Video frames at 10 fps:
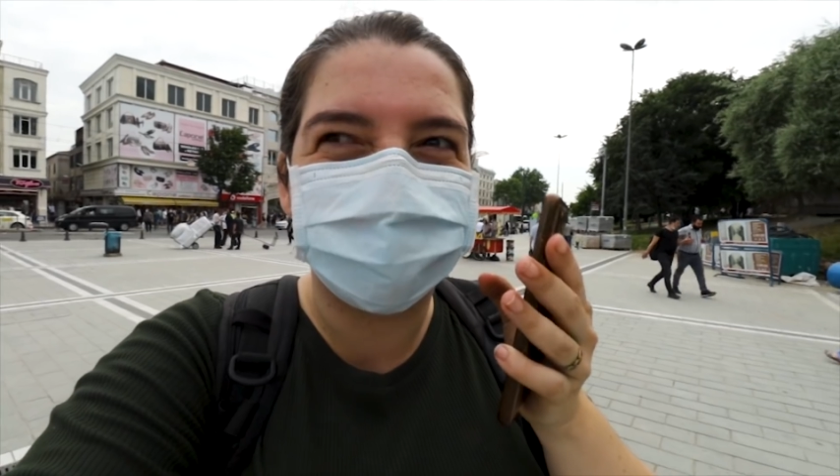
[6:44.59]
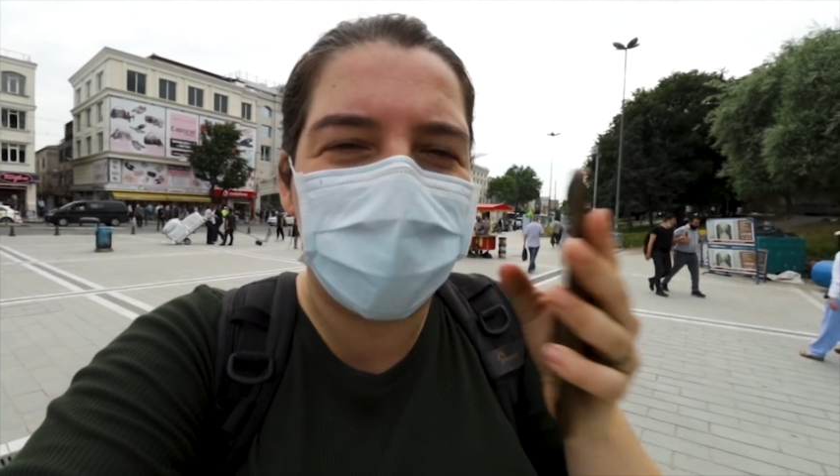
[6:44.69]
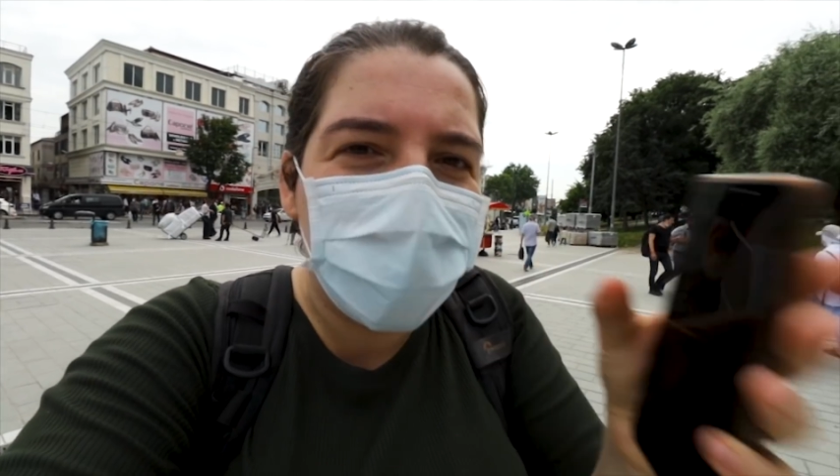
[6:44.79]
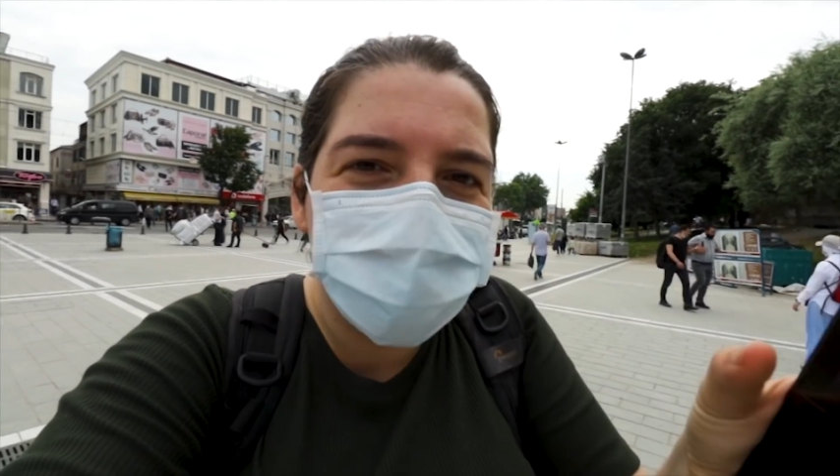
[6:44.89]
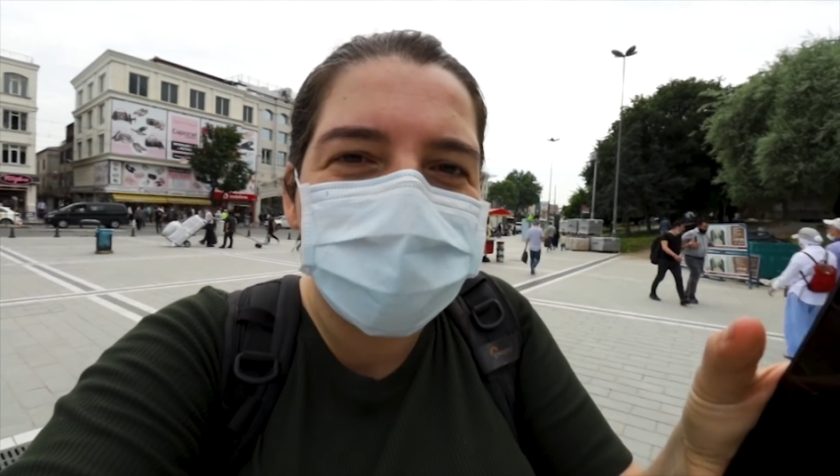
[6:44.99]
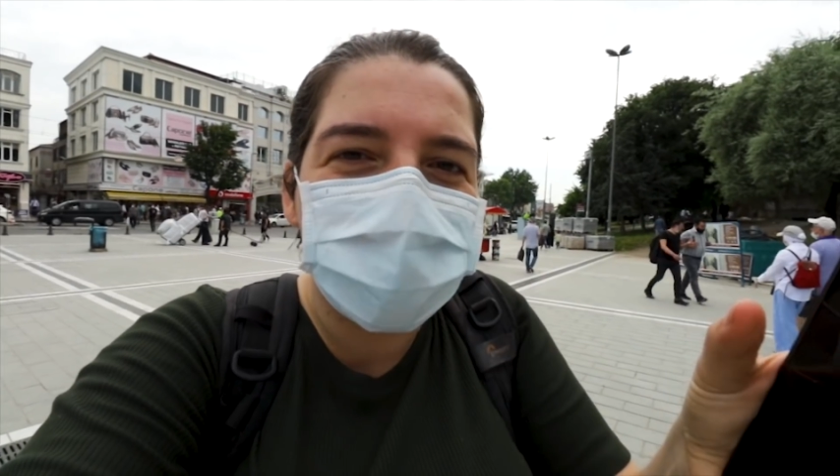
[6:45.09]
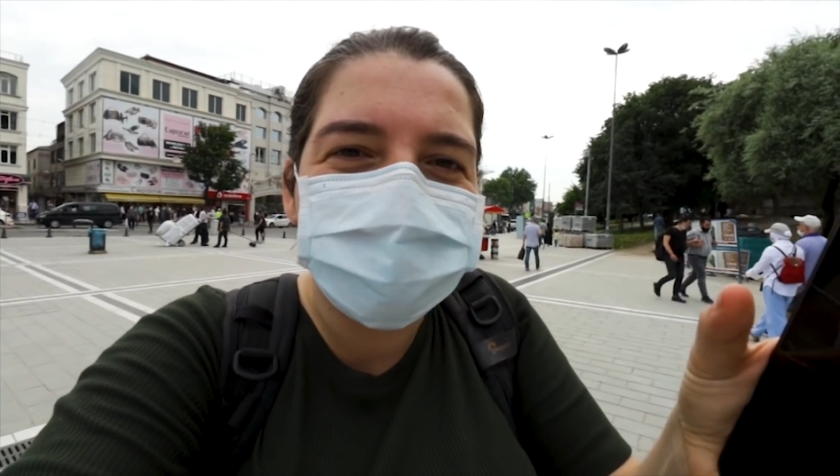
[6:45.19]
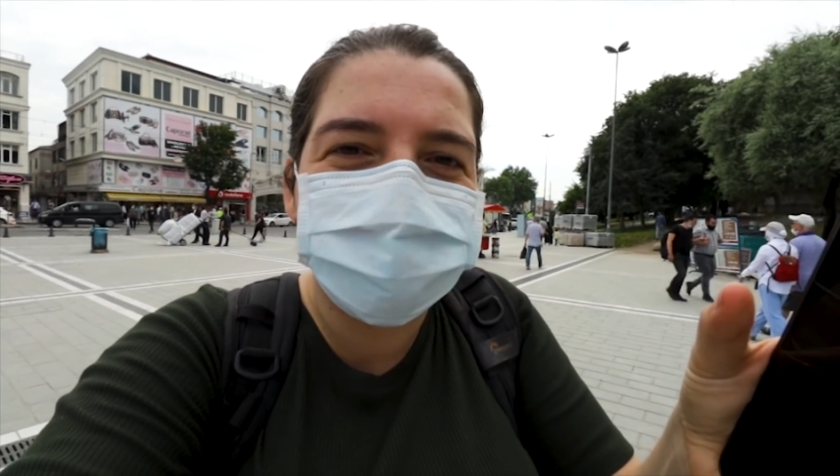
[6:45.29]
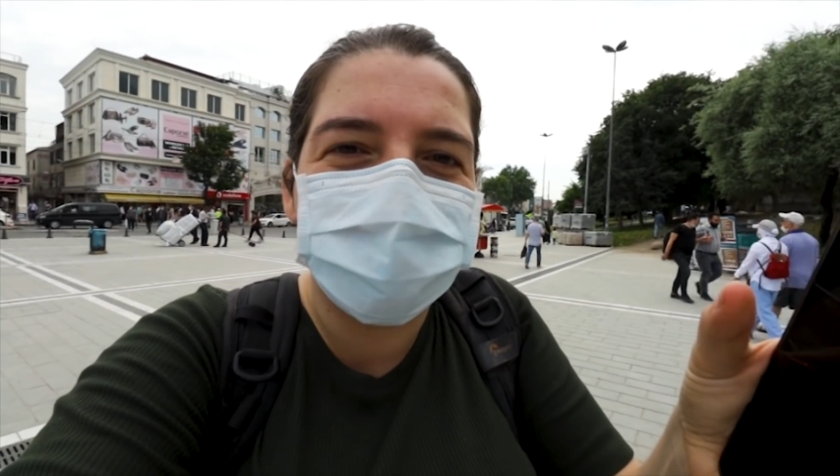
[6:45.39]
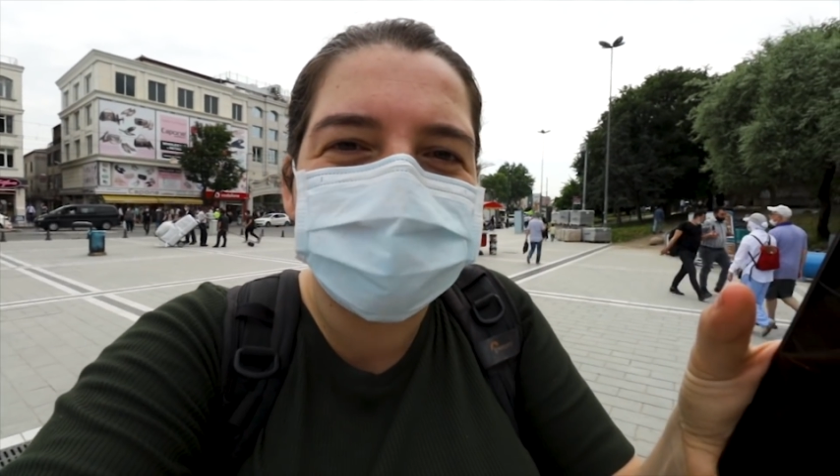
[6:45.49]
tell where I'm
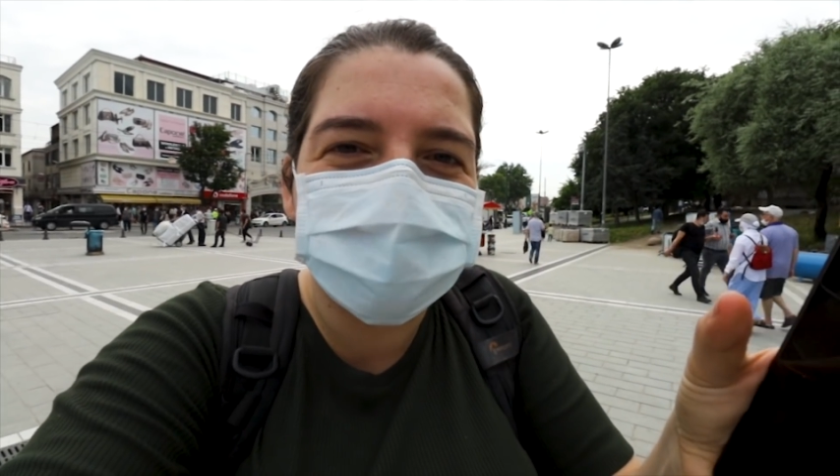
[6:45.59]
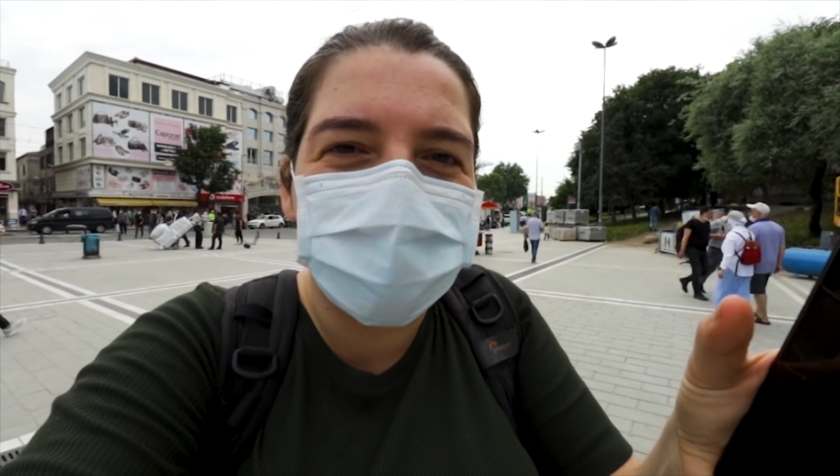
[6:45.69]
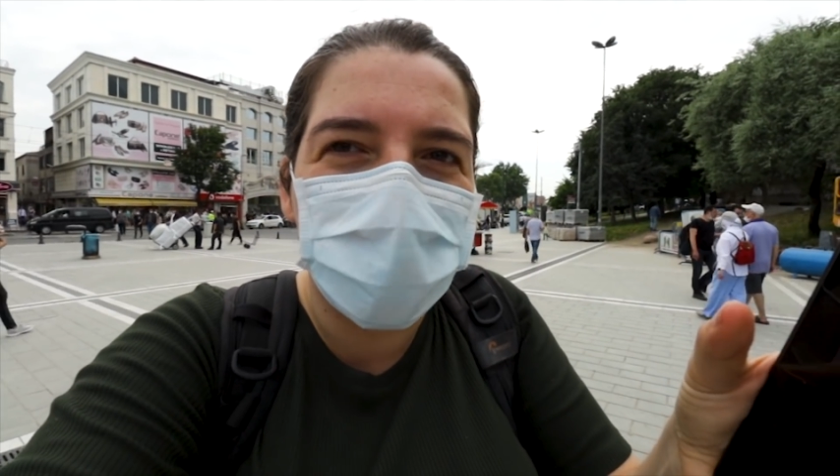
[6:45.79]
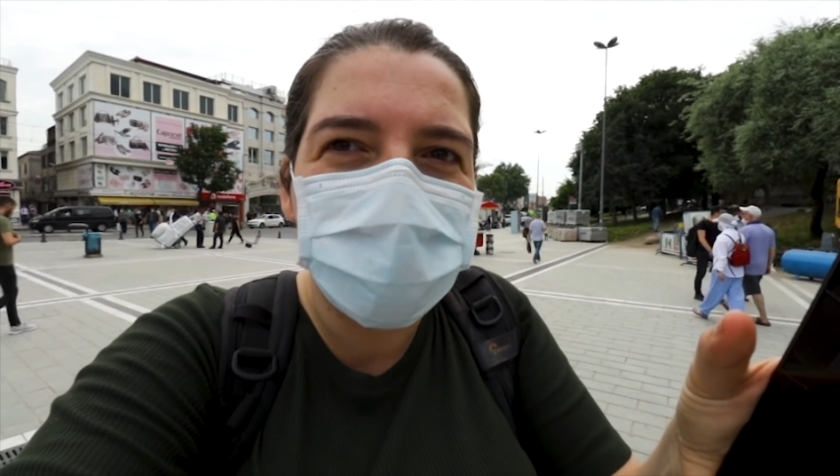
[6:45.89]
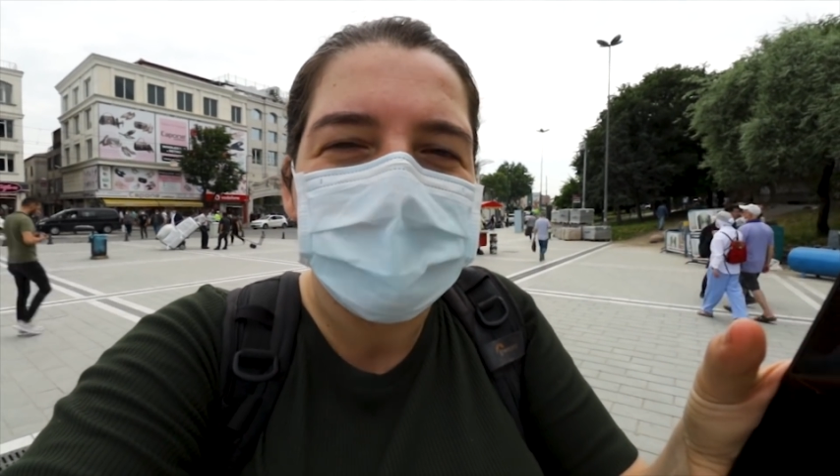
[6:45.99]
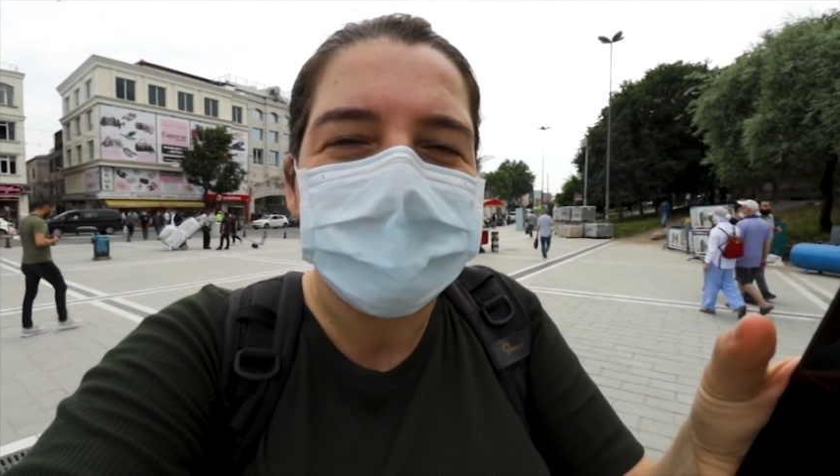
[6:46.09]
supposed to go.